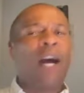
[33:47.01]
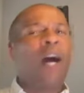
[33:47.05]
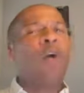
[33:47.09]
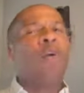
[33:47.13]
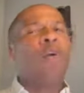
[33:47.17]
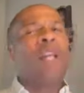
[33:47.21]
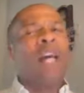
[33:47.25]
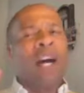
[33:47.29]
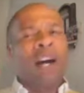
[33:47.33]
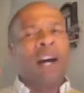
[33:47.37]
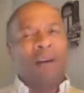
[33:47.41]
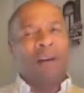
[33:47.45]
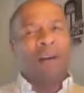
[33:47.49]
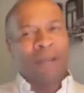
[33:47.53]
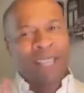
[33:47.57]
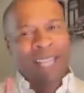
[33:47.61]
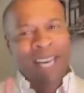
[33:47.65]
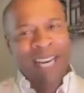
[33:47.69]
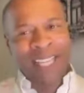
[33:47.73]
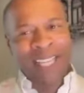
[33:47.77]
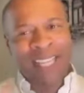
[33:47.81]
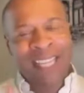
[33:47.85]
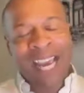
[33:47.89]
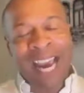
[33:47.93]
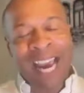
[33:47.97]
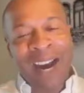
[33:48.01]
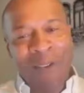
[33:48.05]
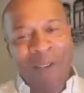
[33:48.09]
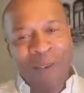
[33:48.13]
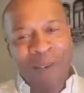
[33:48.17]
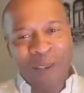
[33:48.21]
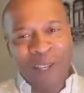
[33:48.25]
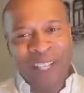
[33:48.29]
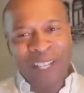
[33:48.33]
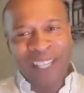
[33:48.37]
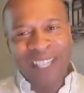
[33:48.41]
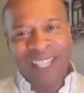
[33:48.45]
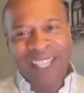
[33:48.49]
oh no, but like that
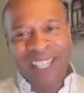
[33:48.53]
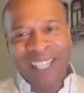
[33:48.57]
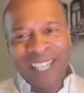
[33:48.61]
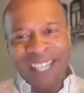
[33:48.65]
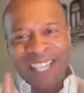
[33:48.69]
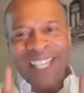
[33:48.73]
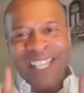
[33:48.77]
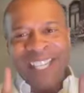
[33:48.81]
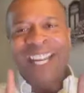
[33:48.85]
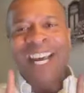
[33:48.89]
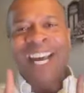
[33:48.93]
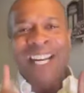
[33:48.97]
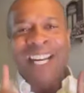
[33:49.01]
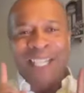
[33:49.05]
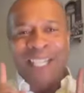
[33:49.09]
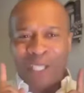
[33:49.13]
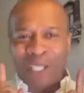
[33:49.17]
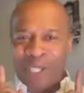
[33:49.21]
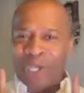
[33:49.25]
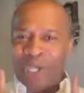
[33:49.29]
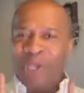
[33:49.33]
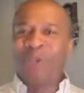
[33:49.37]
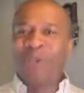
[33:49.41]
one, like oh, yeah,